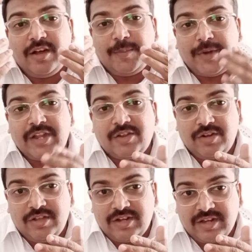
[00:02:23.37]

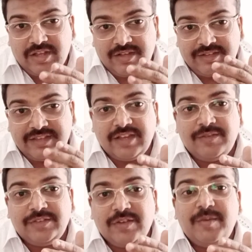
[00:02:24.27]
particular
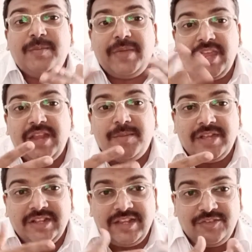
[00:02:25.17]
service will be paid
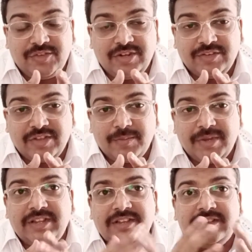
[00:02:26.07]
by the insurance
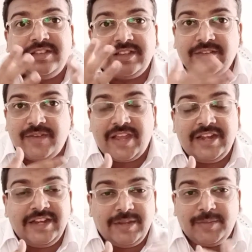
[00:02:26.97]
company. This has a
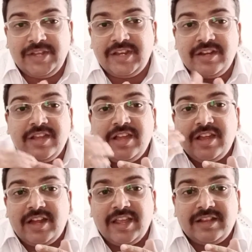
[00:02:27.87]
validity period,
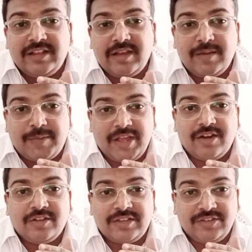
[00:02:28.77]
like the prior
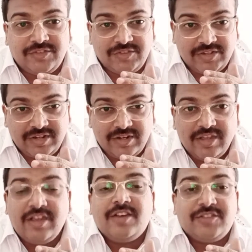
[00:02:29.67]
authorization
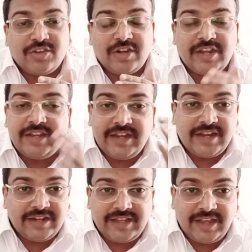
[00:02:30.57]
starting date
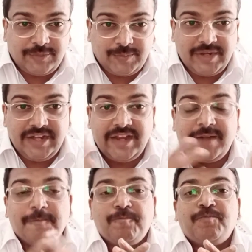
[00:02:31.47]
and the expiry
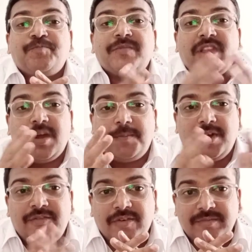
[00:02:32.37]
date.
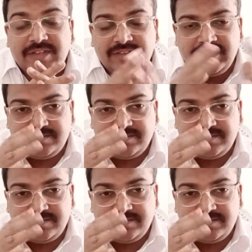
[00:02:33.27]
Apart from this,